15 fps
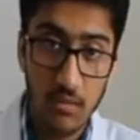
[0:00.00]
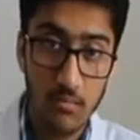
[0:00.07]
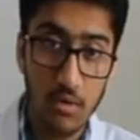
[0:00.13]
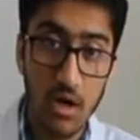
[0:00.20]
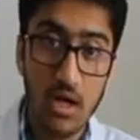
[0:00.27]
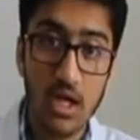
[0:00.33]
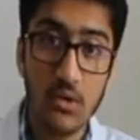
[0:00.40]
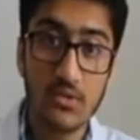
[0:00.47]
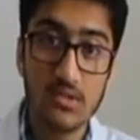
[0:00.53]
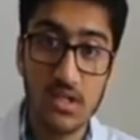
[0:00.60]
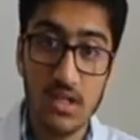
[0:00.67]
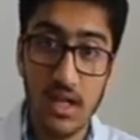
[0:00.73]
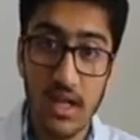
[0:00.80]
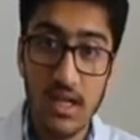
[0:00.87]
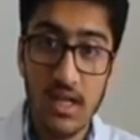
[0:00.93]
block out
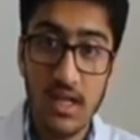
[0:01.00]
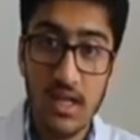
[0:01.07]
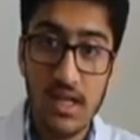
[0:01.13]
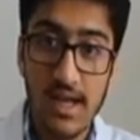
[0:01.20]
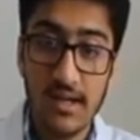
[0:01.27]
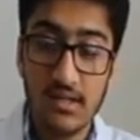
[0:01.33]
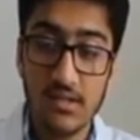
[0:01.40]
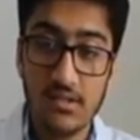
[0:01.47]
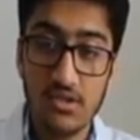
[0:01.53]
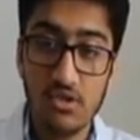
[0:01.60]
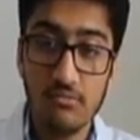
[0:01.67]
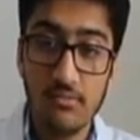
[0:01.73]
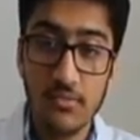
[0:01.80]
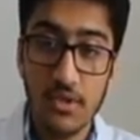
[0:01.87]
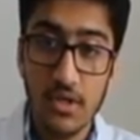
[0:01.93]
sunlight, and
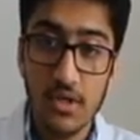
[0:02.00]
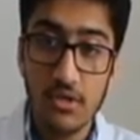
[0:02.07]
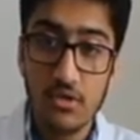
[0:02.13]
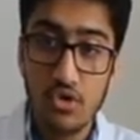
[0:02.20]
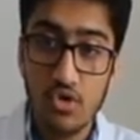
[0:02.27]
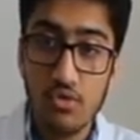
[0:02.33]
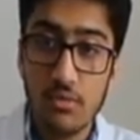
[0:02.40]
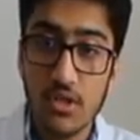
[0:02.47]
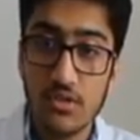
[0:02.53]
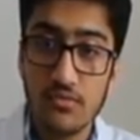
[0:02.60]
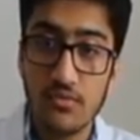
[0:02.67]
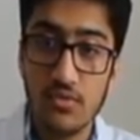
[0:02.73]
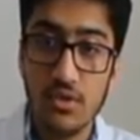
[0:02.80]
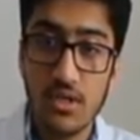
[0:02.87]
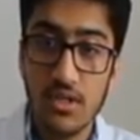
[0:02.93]
consume too much
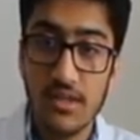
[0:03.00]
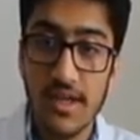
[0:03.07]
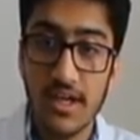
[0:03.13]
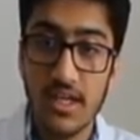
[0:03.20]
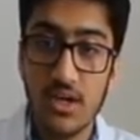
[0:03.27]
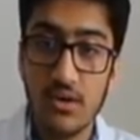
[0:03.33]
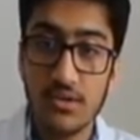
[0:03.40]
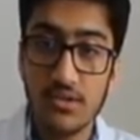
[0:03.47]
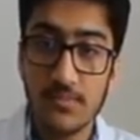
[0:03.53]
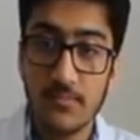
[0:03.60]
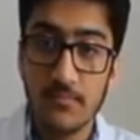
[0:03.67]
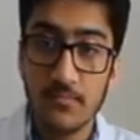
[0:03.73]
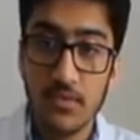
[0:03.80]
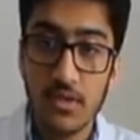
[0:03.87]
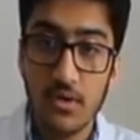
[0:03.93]
food that kills
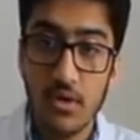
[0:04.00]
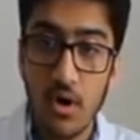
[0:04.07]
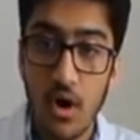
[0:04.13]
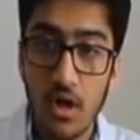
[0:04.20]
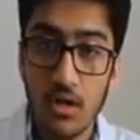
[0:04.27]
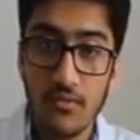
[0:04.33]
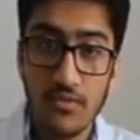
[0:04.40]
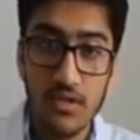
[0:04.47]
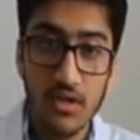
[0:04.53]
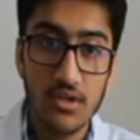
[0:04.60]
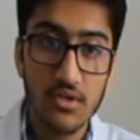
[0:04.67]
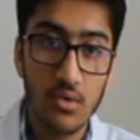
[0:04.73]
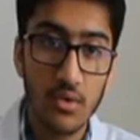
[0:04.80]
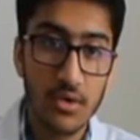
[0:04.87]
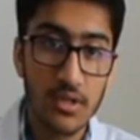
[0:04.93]
all of the
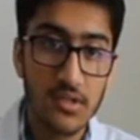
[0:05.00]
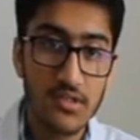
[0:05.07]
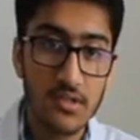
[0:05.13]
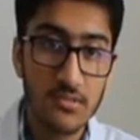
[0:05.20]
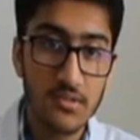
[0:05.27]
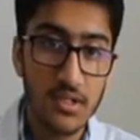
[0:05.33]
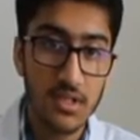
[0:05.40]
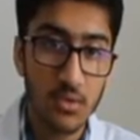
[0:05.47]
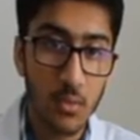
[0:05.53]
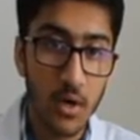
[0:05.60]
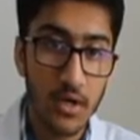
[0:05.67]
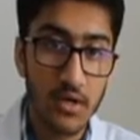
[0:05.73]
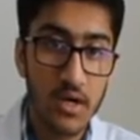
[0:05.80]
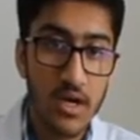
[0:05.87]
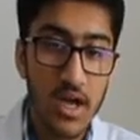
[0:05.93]
other organisms in the
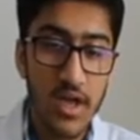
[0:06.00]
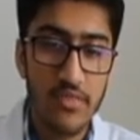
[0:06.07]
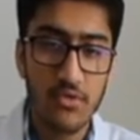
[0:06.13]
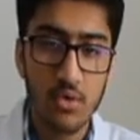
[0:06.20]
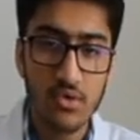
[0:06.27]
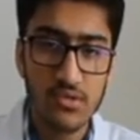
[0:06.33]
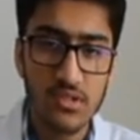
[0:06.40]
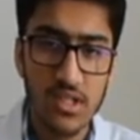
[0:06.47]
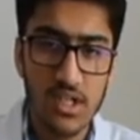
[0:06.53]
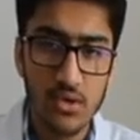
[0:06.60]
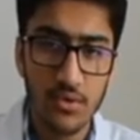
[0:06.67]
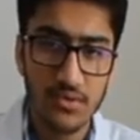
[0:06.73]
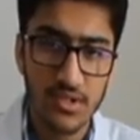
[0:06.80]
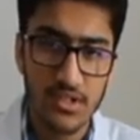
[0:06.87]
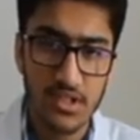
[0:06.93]
water and throws the
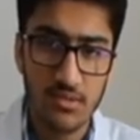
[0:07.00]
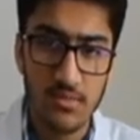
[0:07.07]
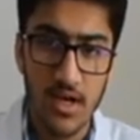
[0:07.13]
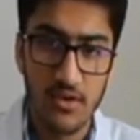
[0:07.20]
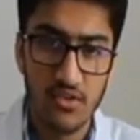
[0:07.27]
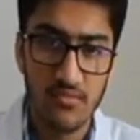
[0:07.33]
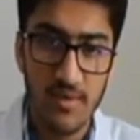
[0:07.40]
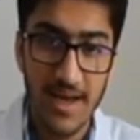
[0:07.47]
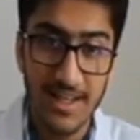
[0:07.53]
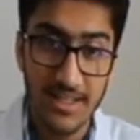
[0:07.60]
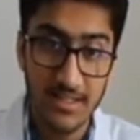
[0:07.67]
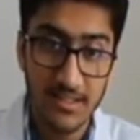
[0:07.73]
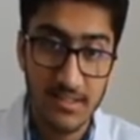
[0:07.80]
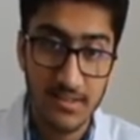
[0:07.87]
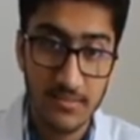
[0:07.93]
ecosystem out of
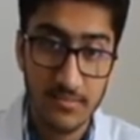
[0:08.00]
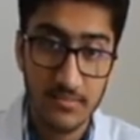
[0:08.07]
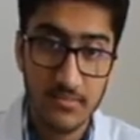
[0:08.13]
balance.